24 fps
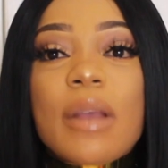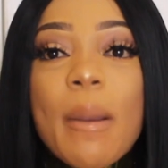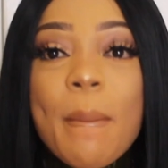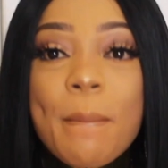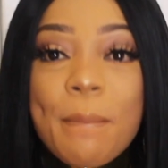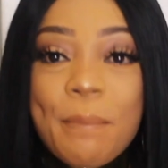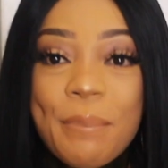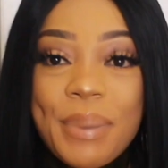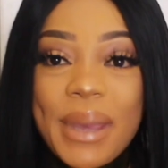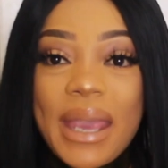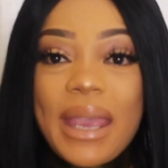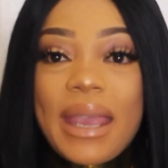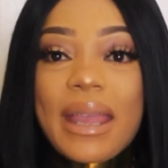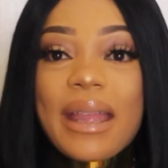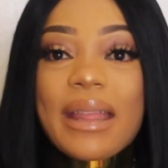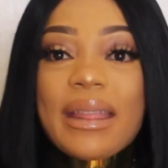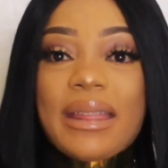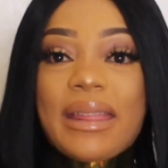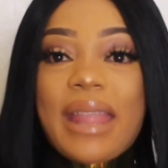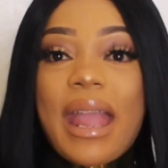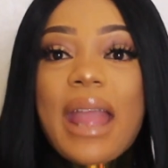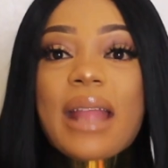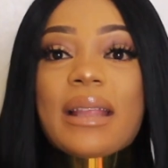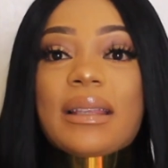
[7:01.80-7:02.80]
a
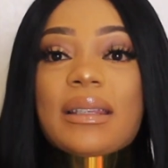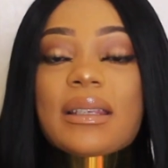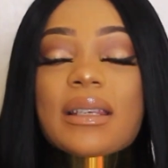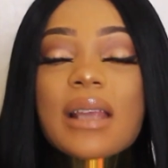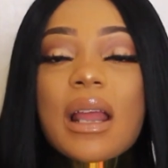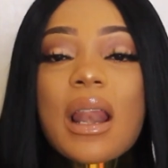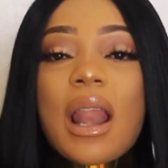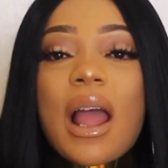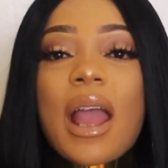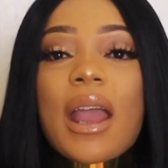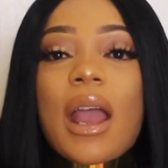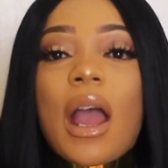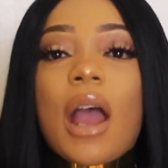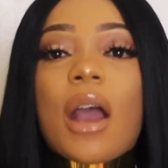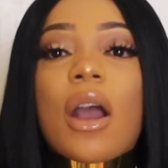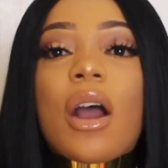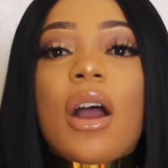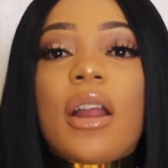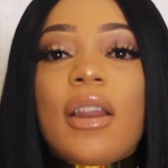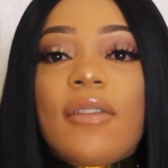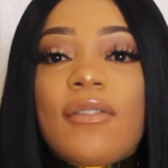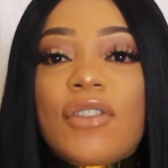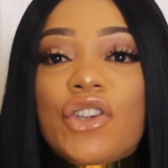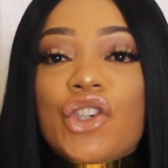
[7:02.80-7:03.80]
big dent, like I
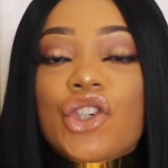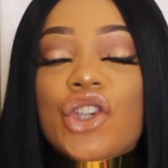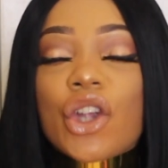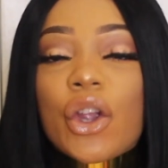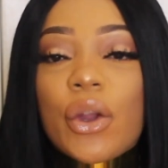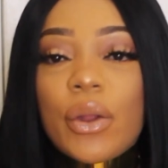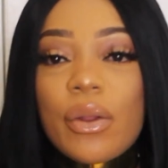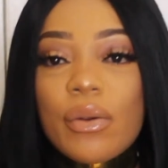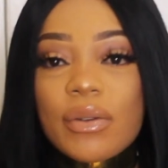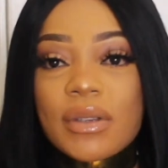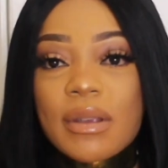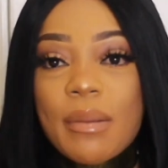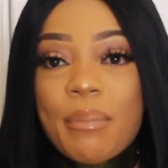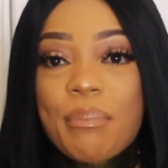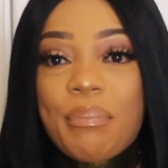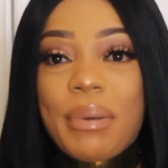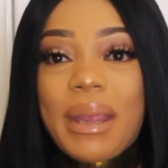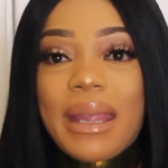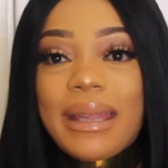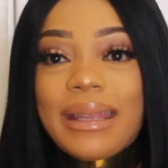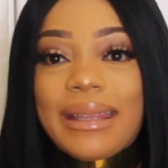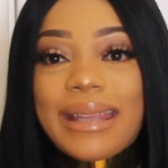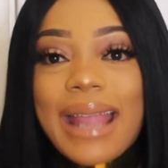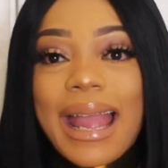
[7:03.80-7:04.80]
can't even show you. There was a
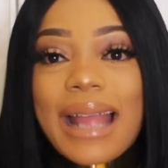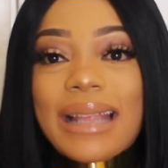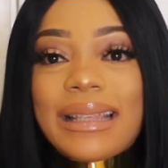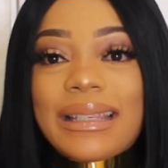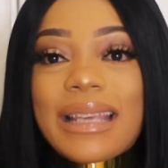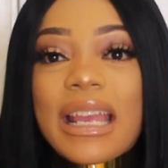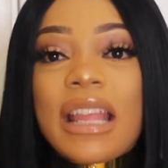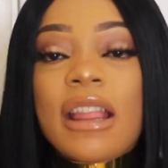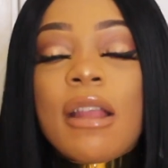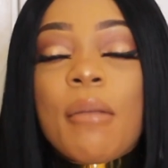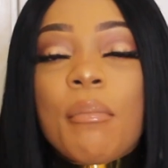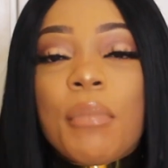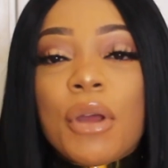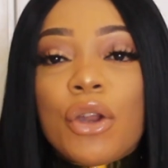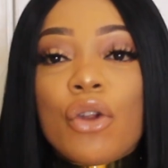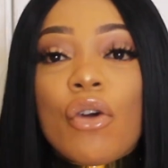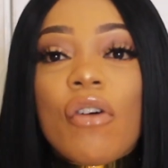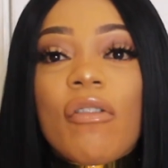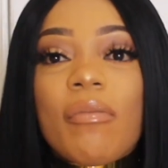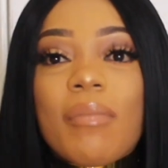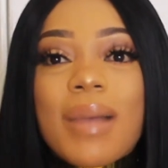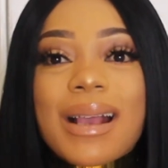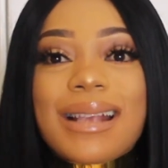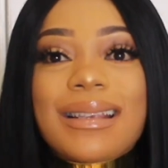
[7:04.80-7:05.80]
big dent in the
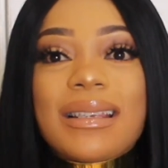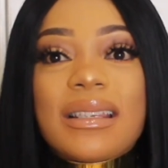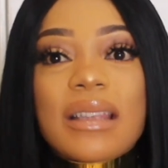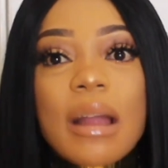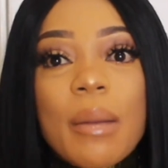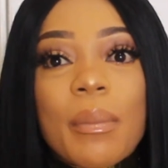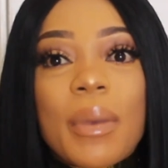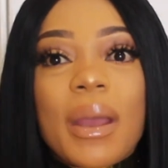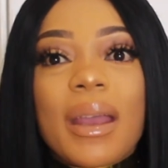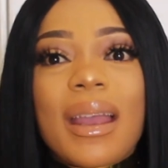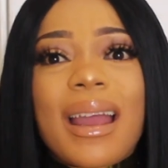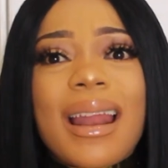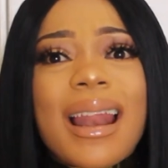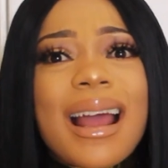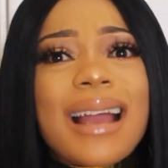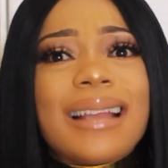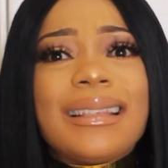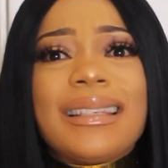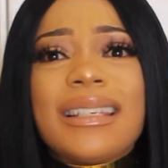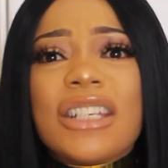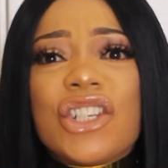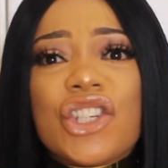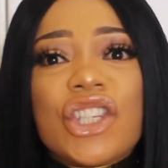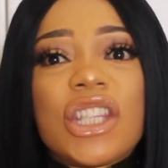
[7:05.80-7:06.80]
middle of my stomach and
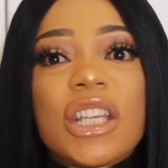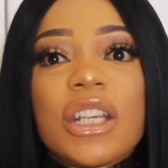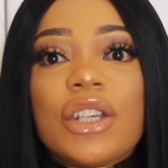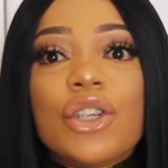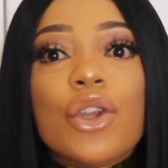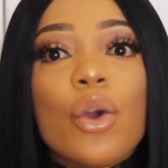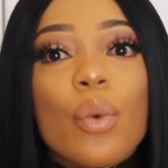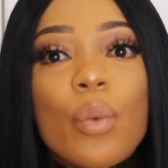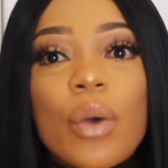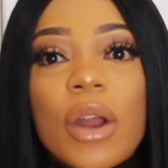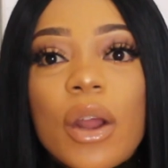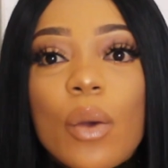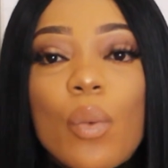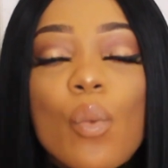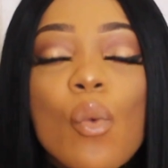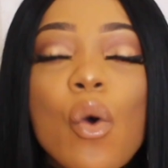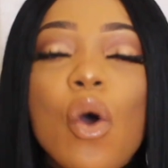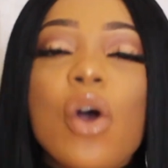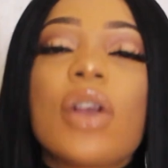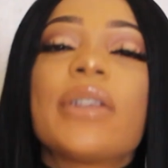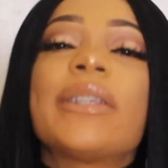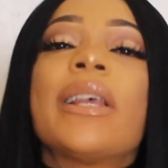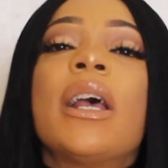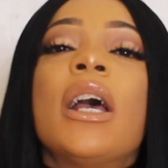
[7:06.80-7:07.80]
I just didn't know what it
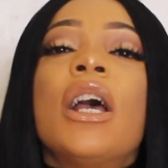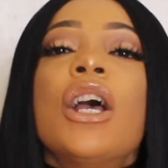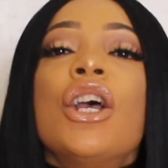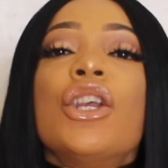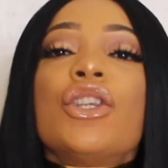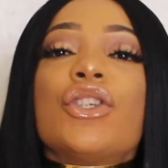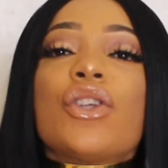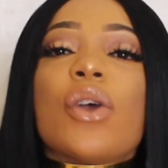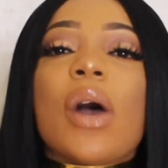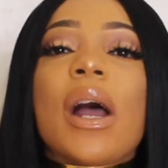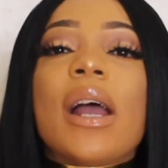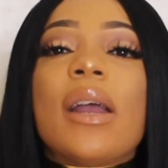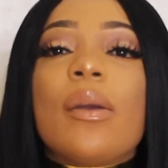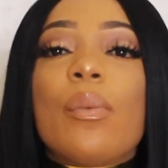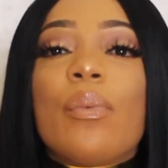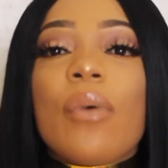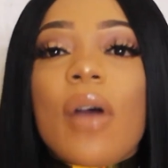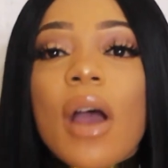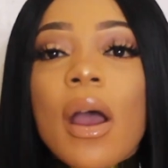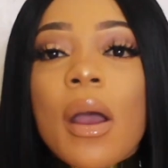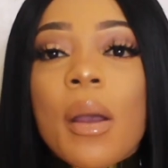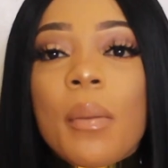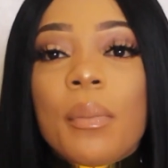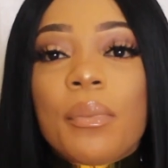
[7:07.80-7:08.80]
was. So
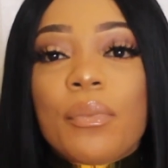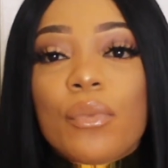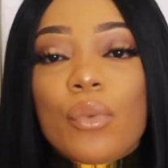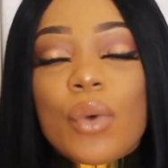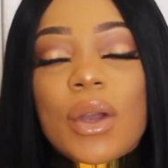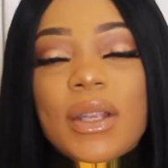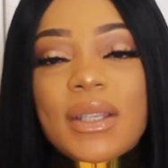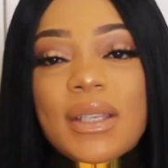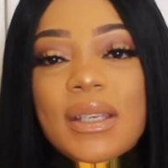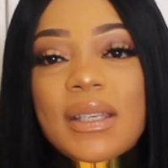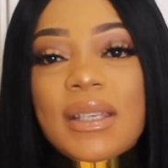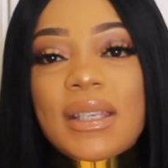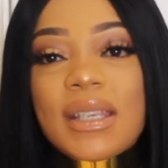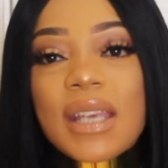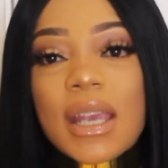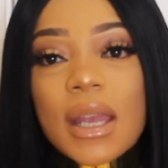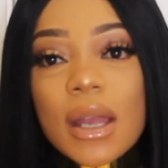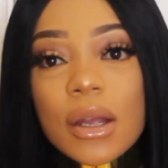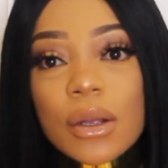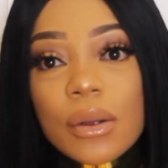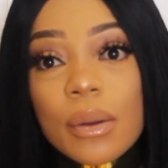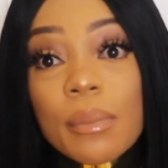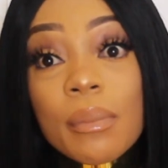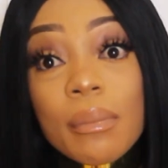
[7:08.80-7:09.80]
I went to
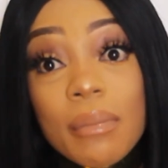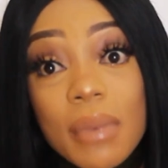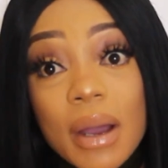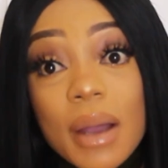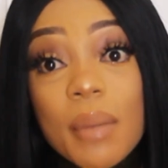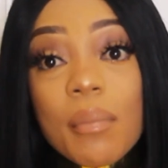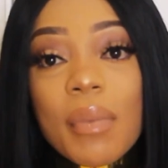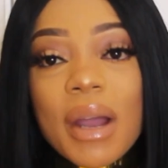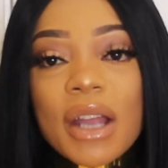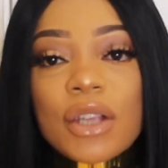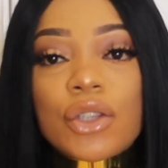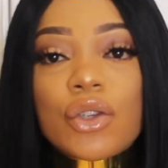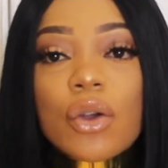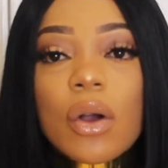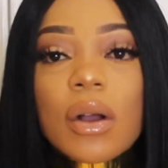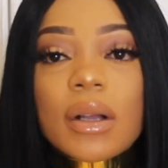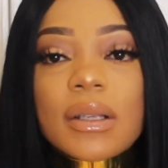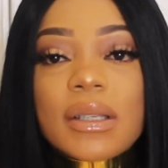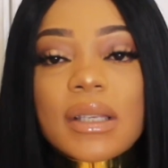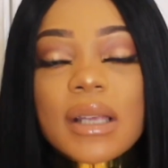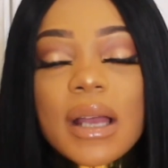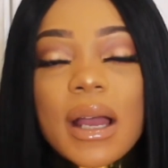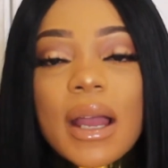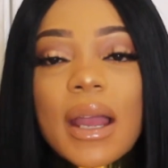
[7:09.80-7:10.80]
see my
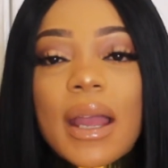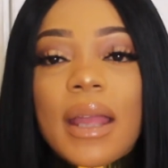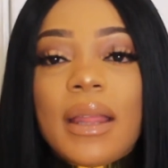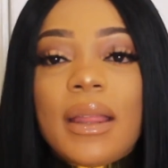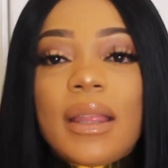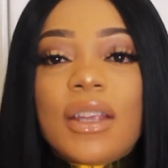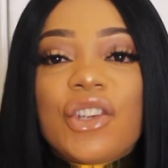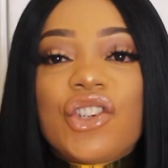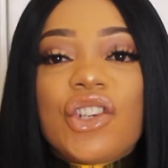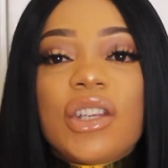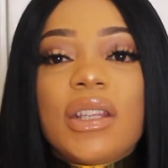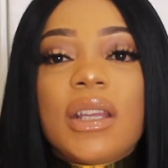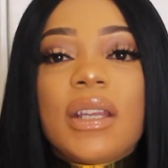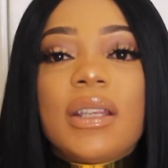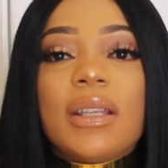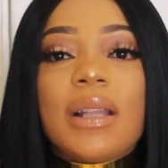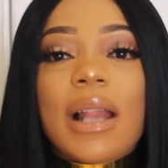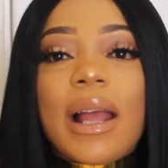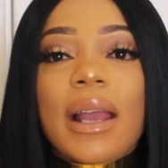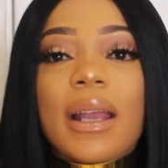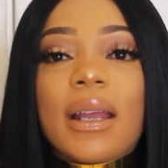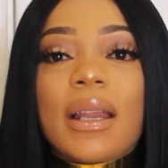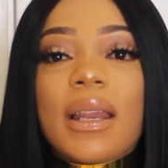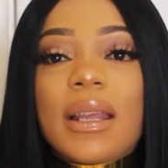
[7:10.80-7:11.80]
doctor and she did
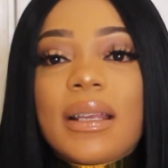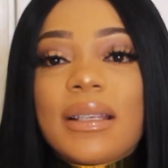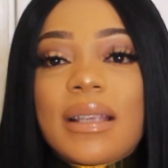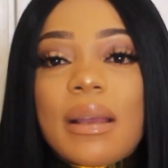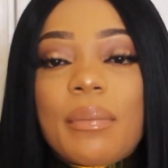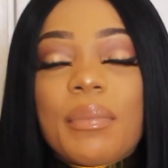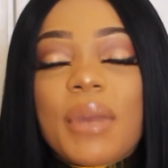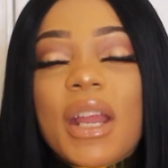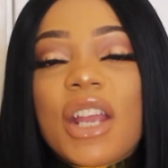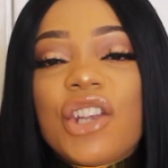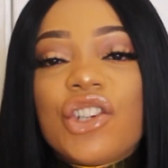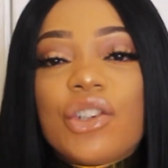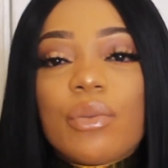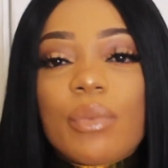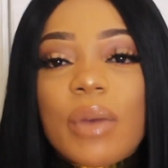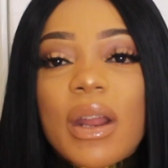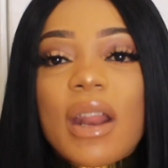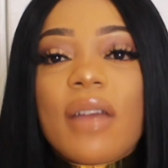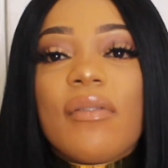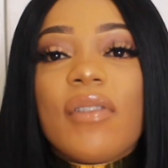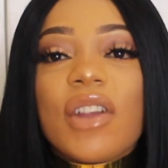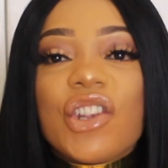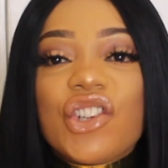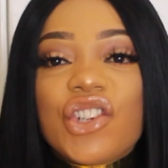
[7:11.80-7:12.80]
like an examination,
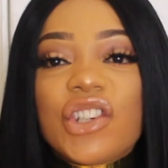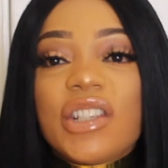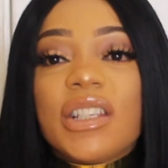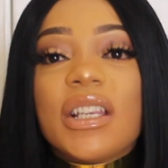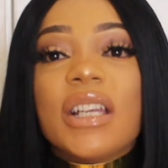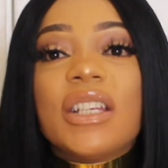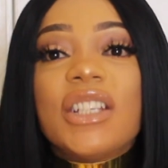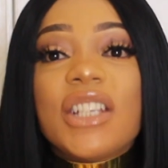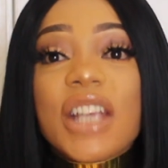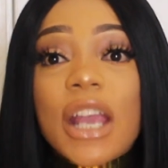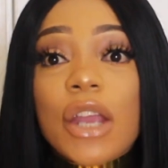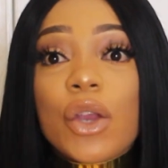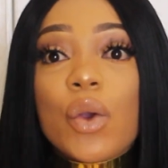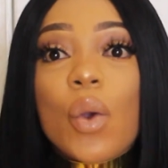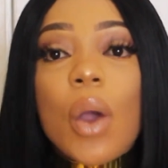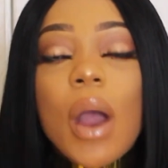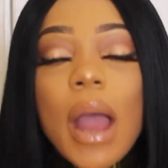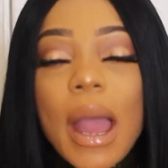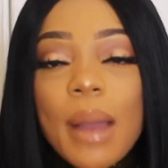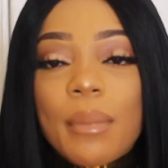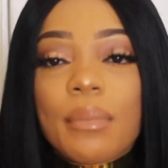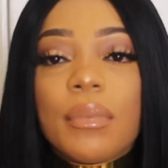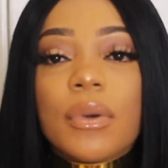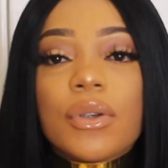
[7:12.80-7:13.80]
whatever, and she said, yeah, your
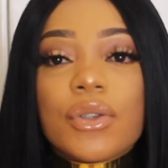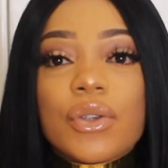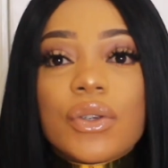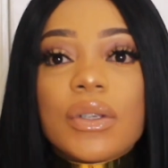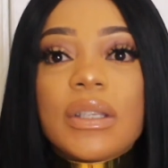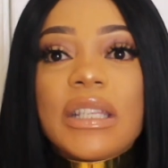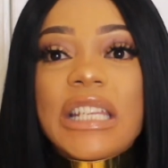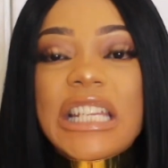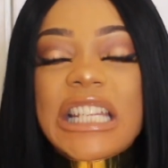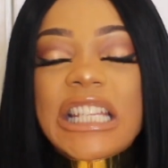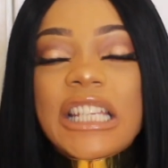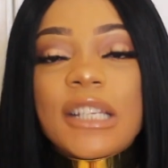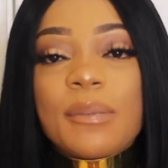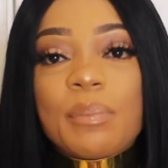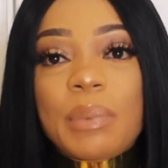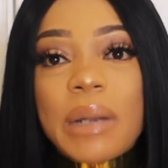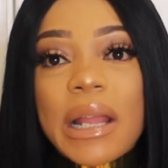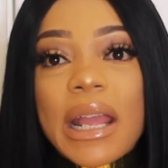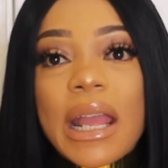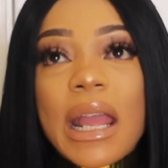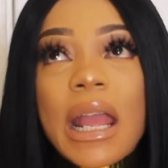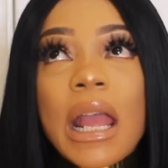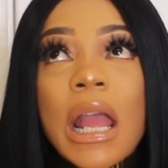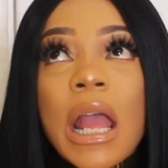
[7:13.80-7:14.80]
ab muscles did
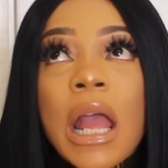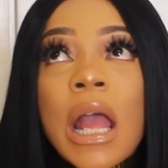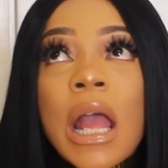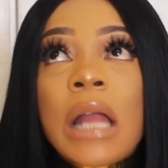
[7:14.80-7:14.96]
split.